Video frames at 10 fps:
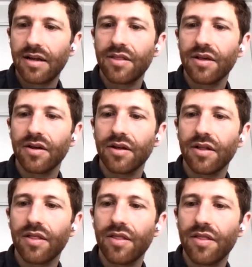the
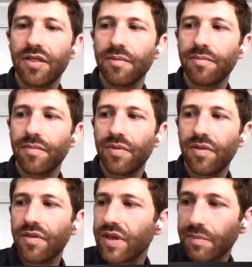the
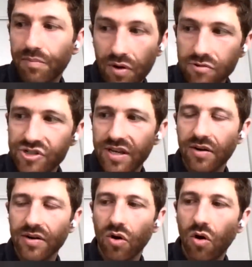the approach
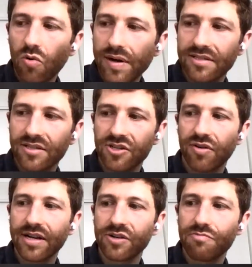there is always to
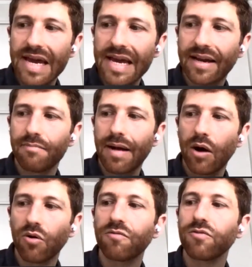try to make
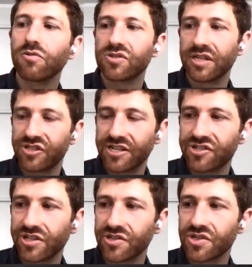powerful
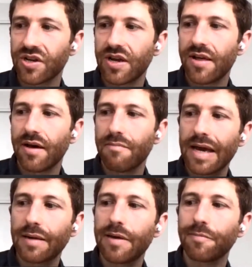suggestions that
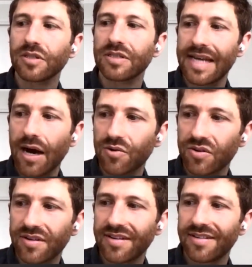make people
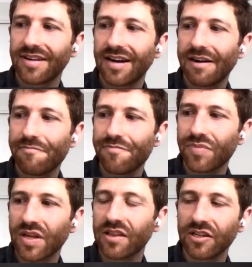doubt um,
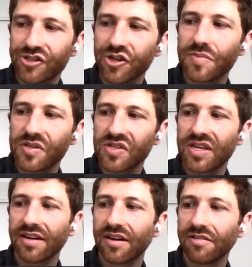
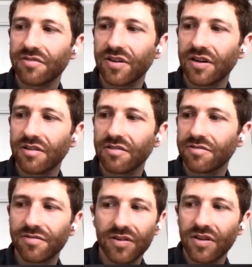legitimacy of
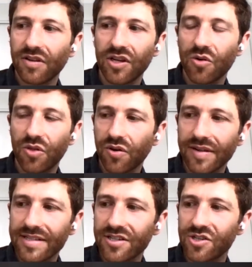of you know their
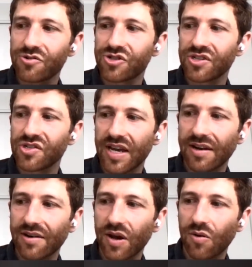institutions
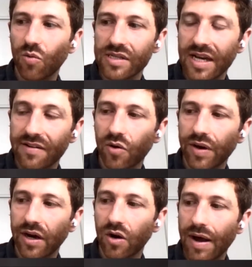and and what's kind of
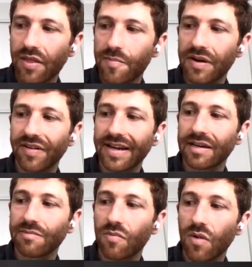going on around them and if i
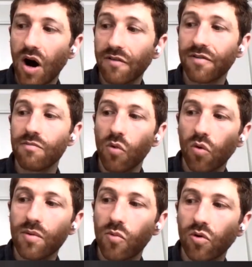can offer
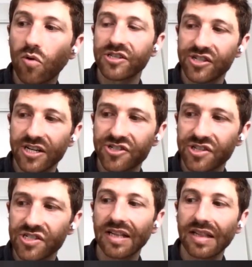more and more
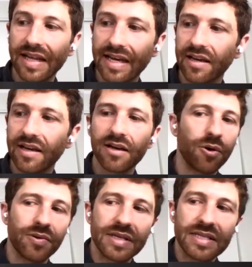suggestions that link
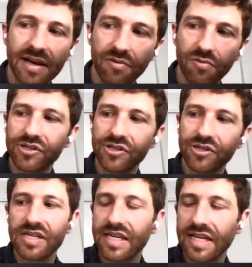whether it's seth rich
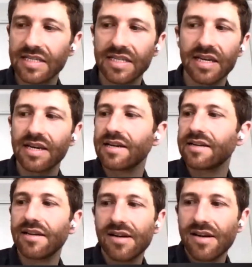and the dnc
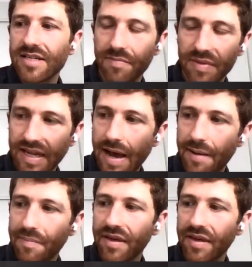and something that
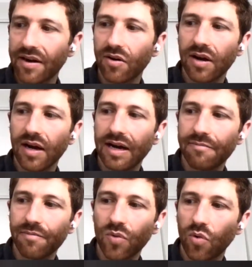happened there
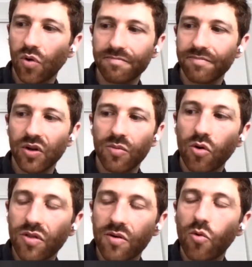um, or you know the
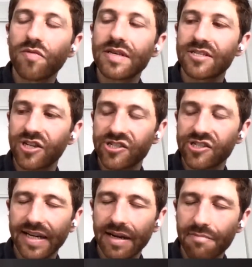more the more of these
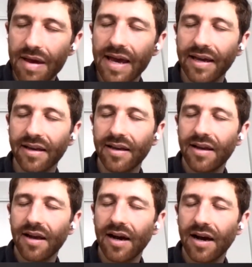suggestions i can make
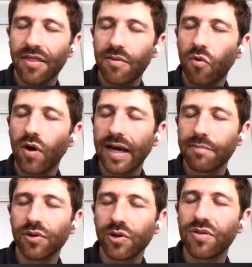uh, the more i can
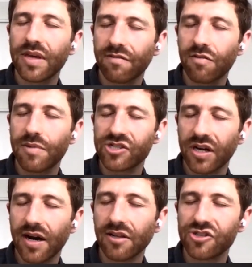pollute the information
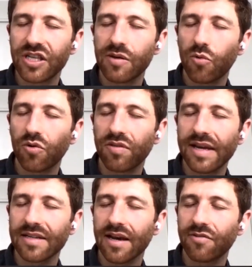ecology and the more
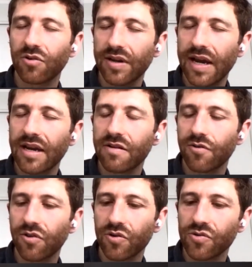things i've created
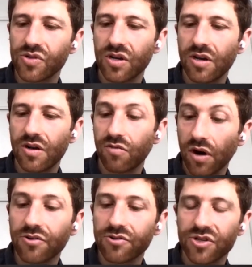for those for
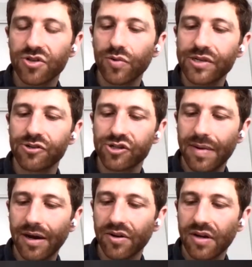others to do research
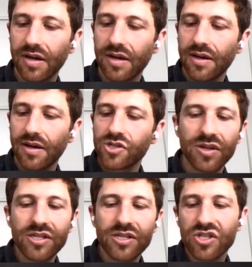about so
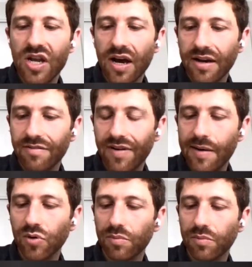this is just not a
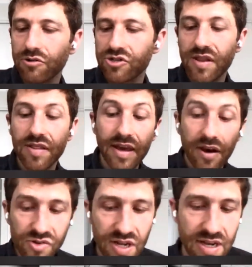viable approach and then the
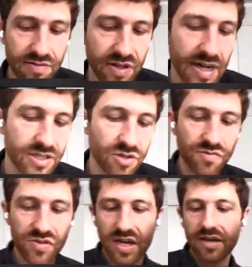other side of it as
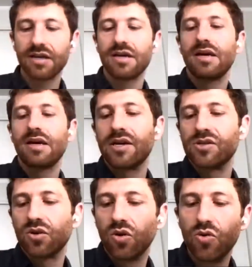you've said
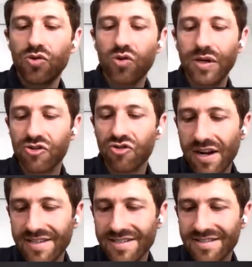is who do we
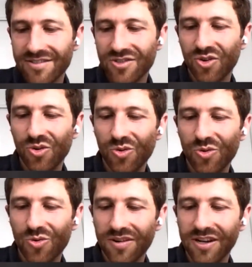trust
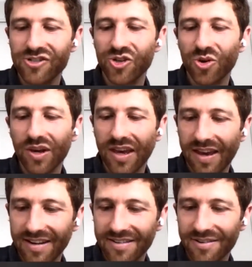to
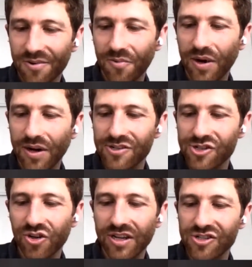adjudicate what
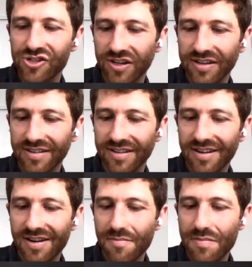should and shouldn't
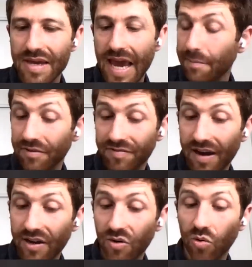be
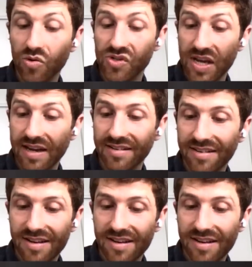amplified or set.